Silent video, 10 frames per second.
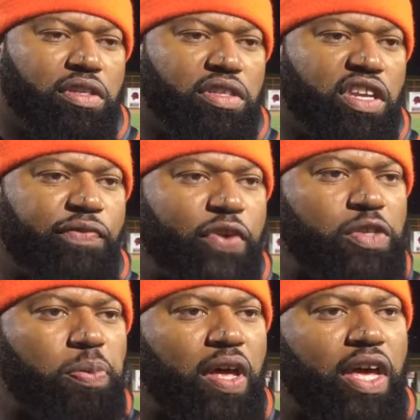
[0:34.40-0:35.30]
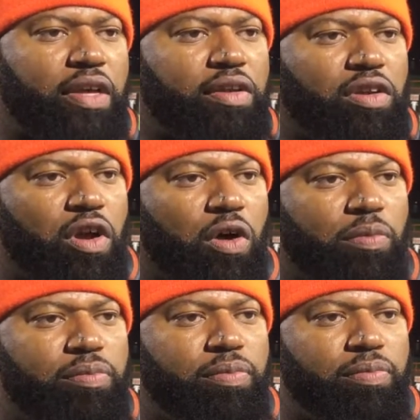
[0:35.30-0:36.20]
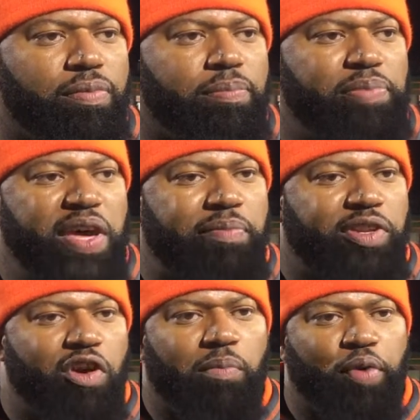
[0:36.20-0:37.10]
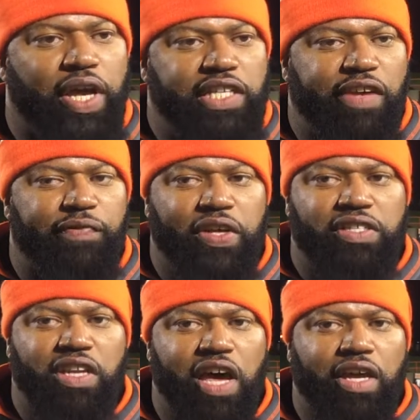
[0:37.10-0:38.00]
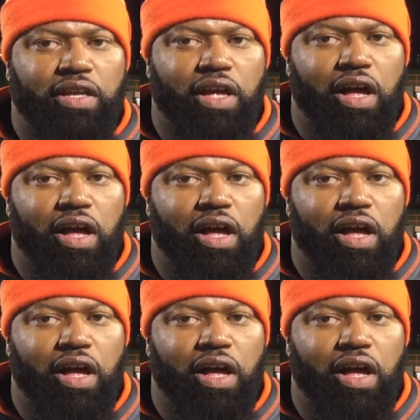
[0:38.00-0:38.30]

defense play, bend but don't break defense tonight.